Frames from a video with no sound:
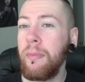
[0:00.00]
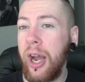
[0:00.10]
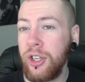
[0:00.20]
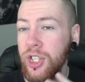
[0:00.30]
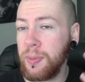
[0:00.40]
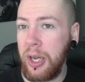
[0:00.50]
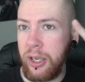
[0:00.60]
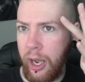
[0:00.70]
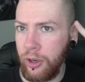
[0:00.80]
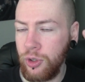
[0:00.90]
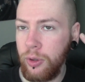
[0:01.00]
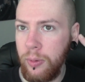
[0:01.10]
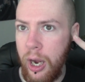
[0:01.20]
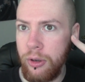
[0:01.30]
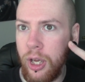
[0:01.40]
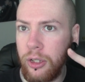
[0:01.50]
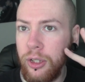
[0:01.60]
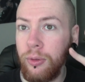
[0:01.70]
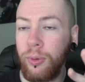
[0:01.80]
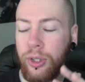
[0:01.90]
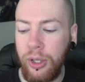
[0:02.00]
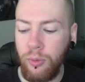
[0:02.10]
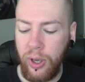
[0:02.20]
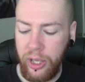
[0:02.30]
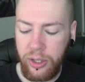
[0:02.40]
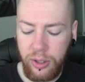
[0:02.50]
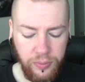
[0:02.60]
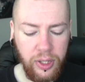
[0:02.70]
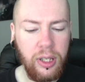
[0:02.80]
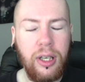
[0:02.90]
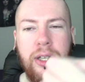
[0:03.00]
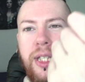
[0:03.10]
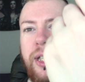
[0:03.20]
matches my natural brow color really well. As